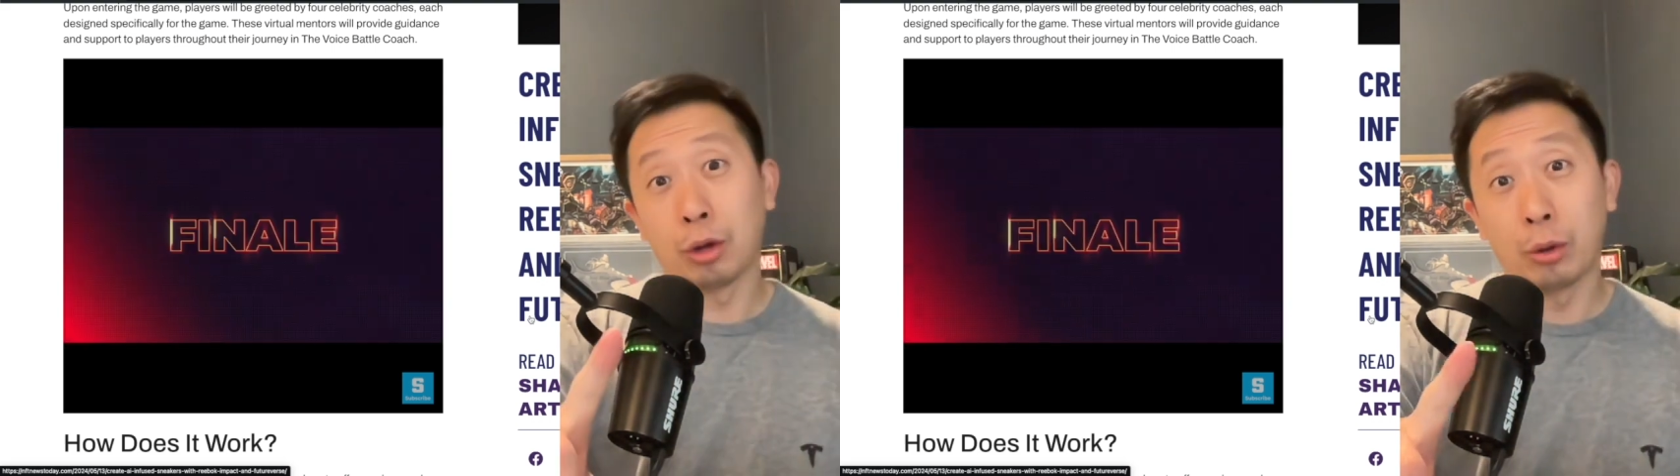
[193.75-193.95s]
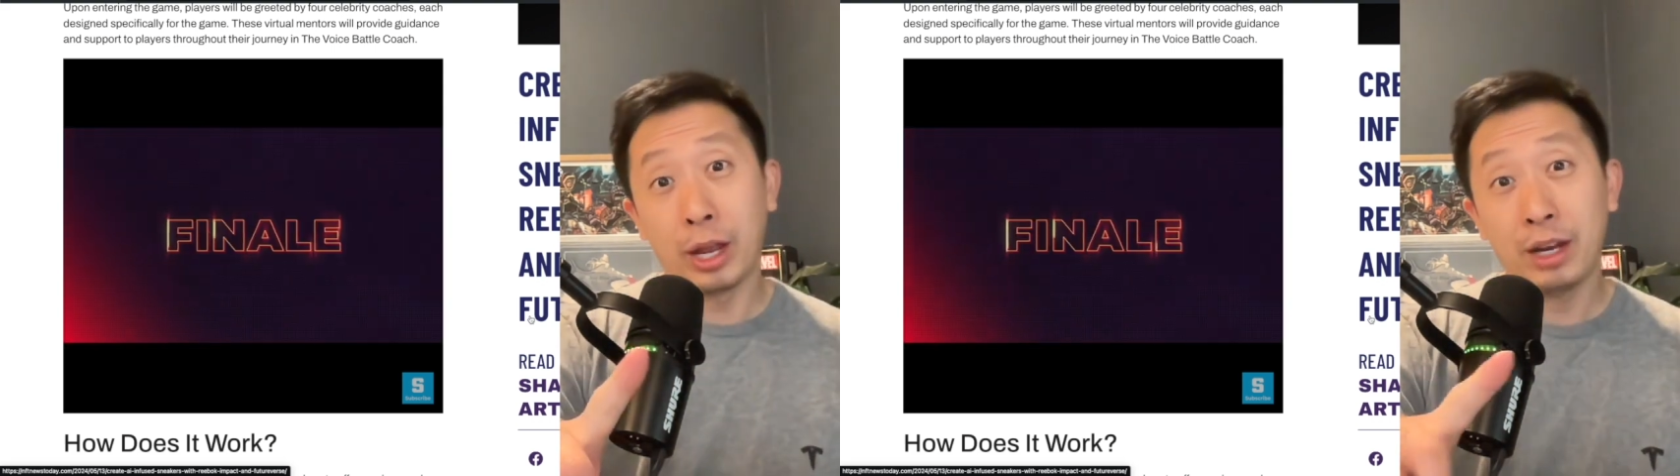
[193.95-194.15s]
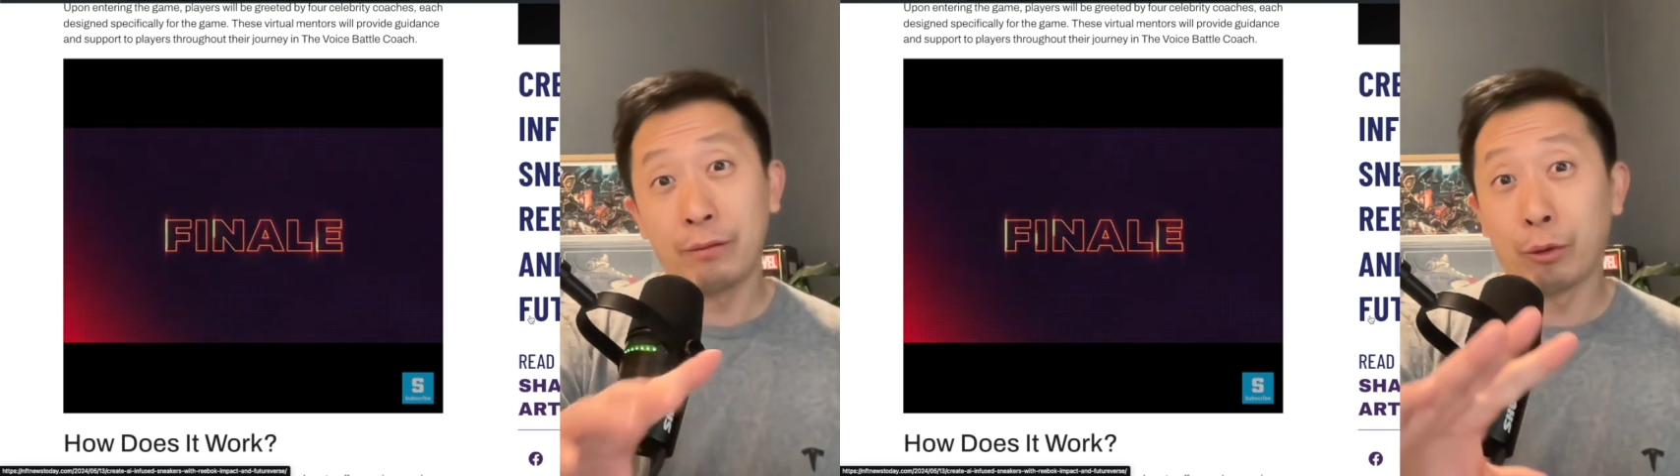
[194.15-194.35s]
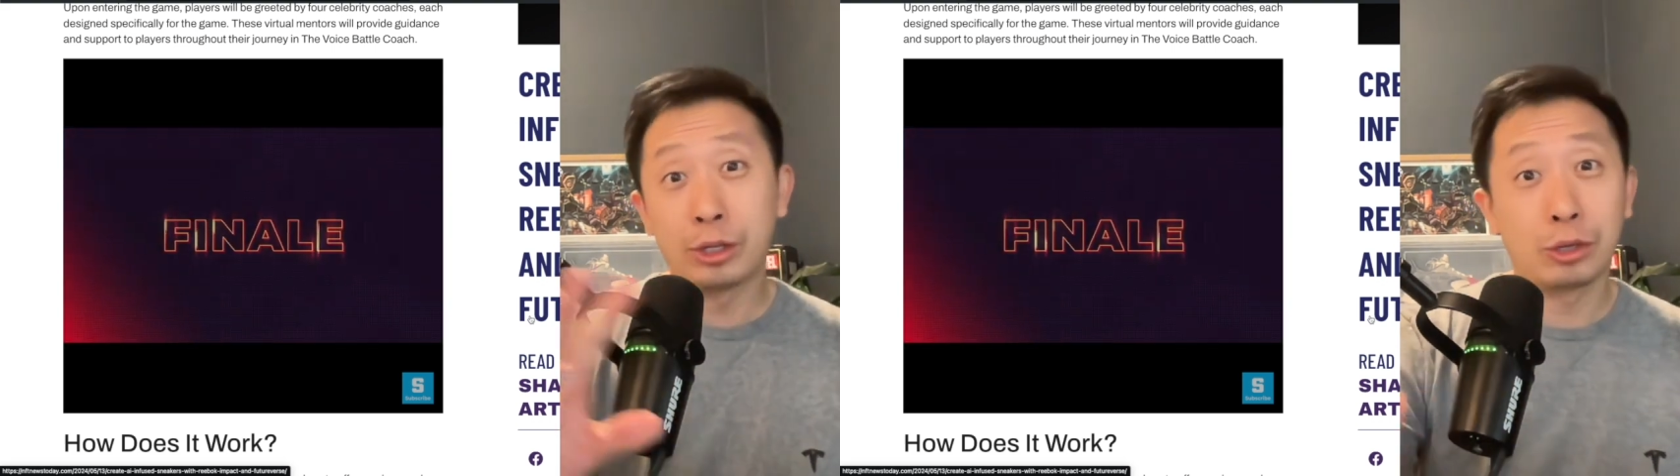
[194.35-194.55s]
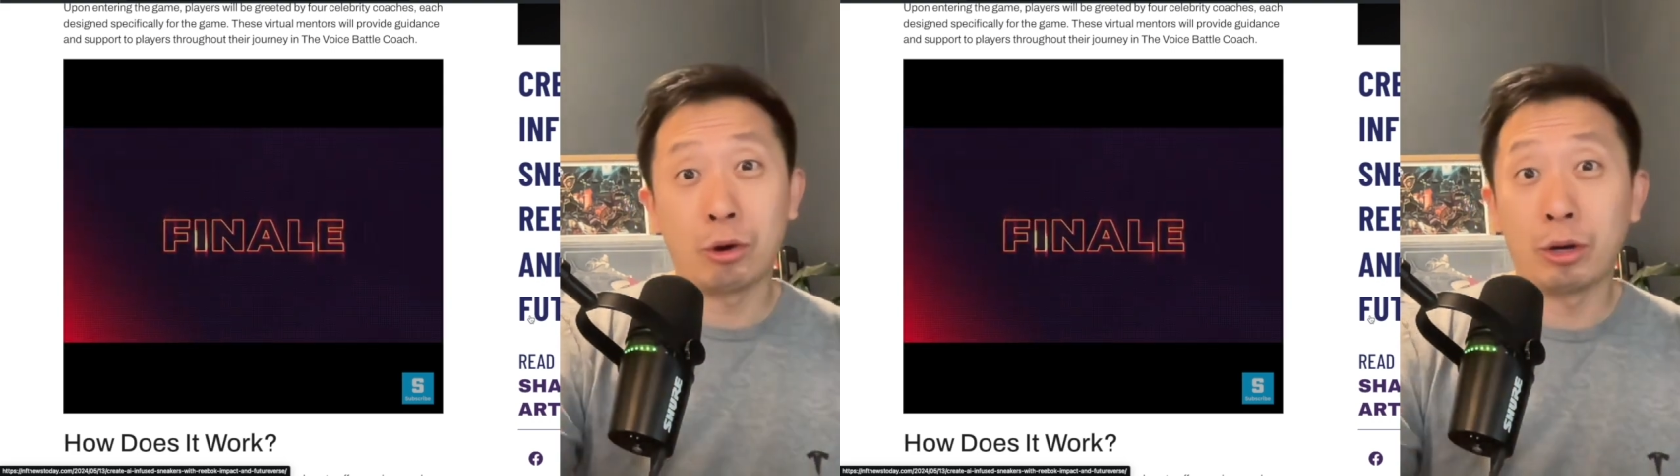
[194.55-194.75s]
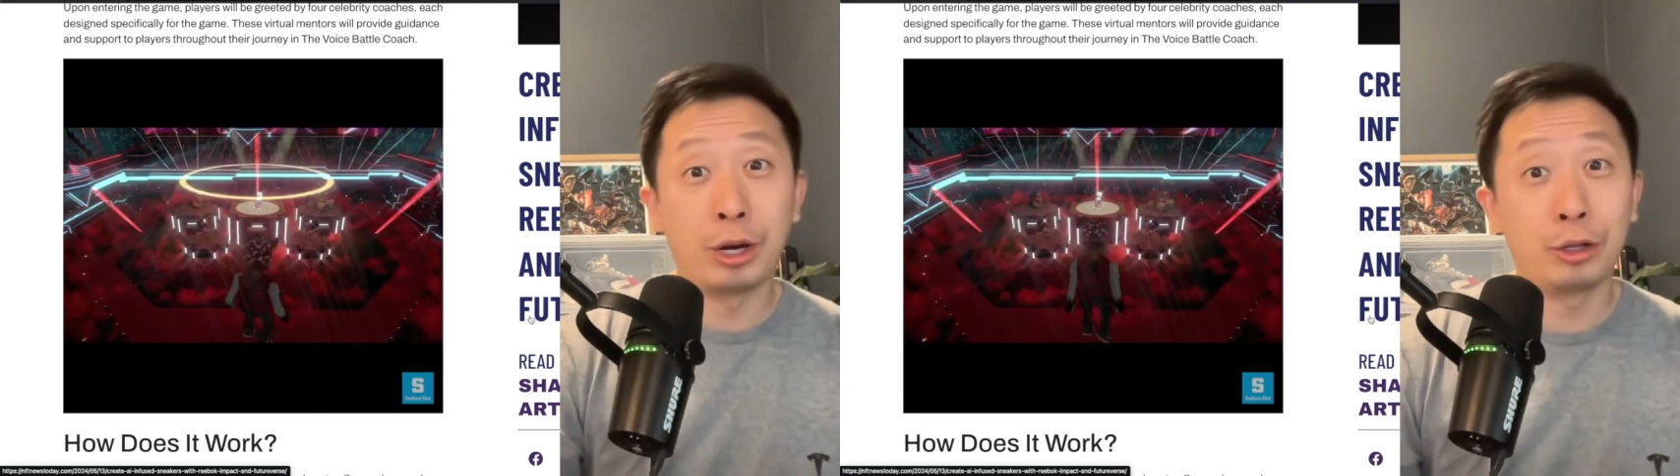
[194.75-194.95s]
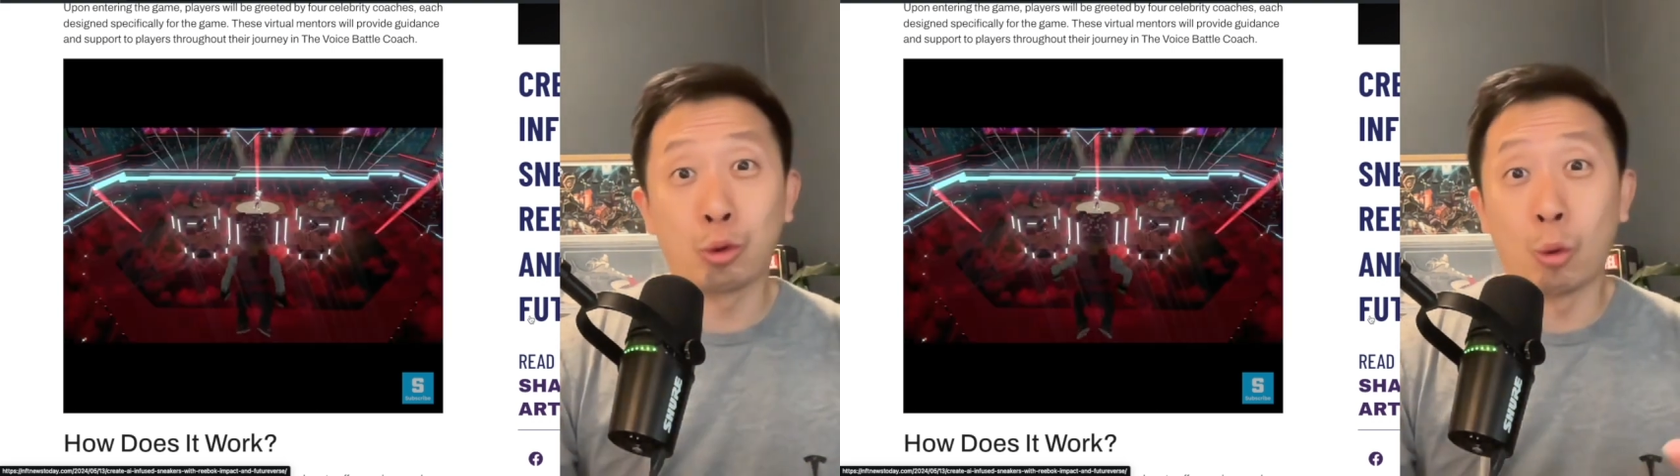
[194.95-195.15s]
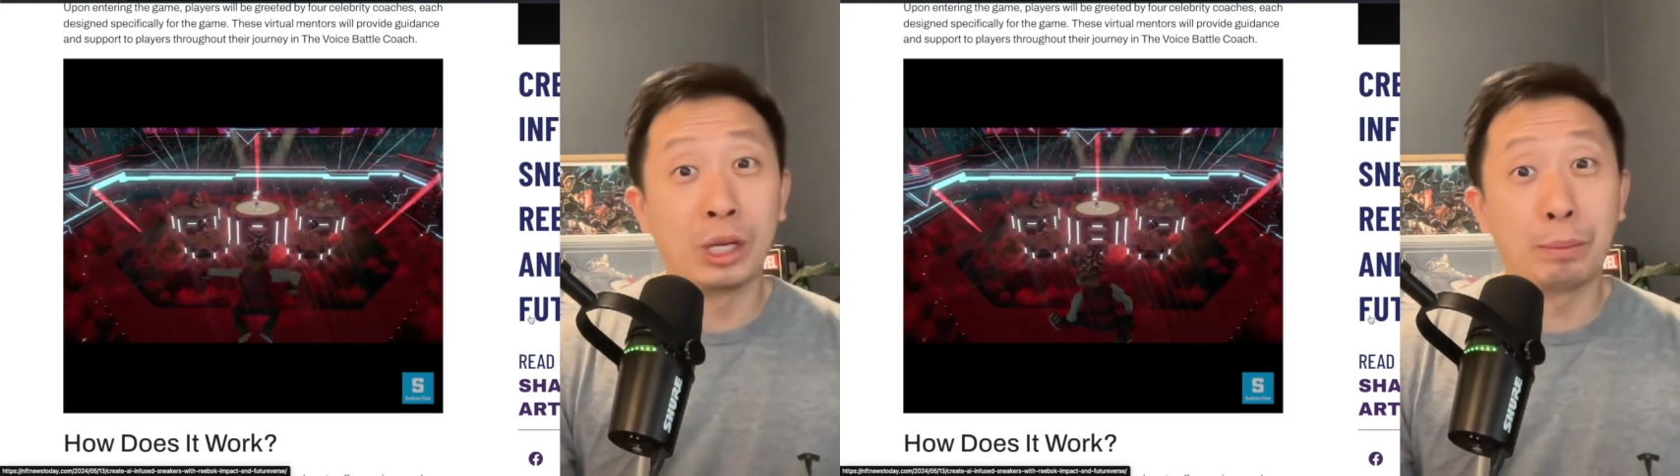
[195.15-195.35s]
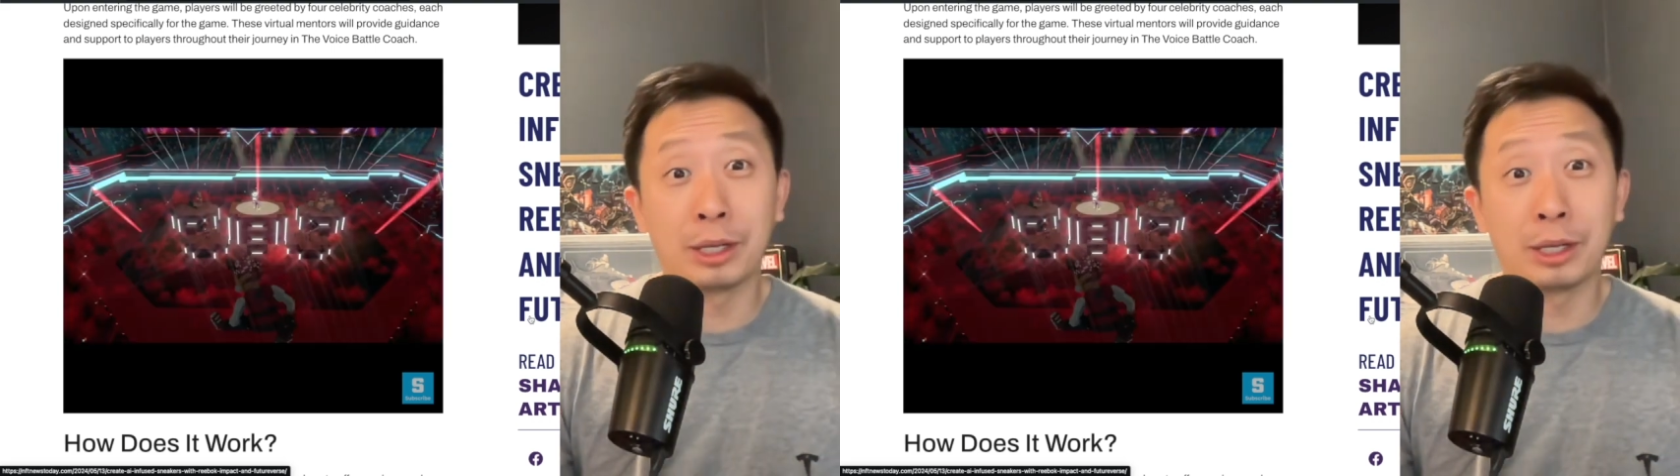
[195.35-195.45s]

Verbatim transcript: Don't hate, Voice is going on twenty